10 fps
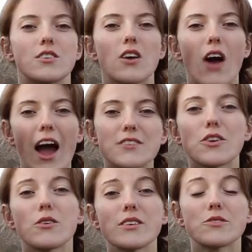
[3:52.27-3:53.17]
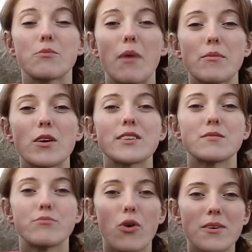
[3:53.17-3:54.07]
So as always, remember it's
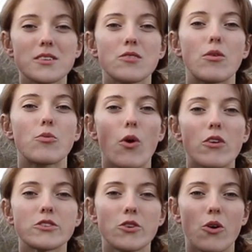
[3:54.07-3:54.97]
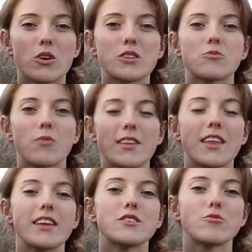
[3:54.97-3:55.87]
important to reward your horse when
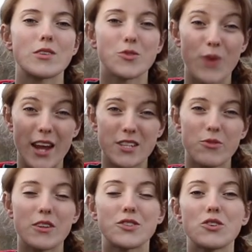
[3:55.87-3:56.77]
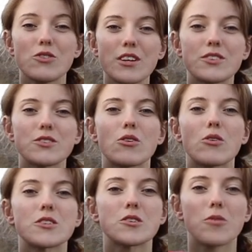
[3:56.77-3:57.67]
they do what's right. So as soon as your
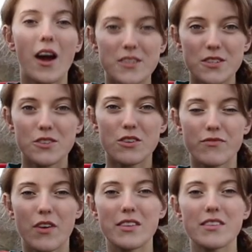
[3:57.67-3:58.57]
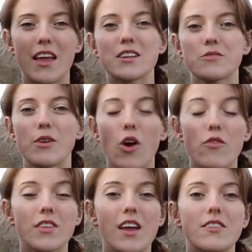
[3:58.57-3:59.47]
horse crosses their front legs one
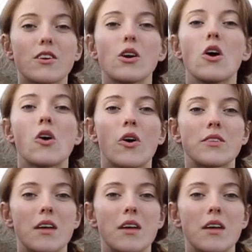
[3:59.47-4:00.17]
over the other or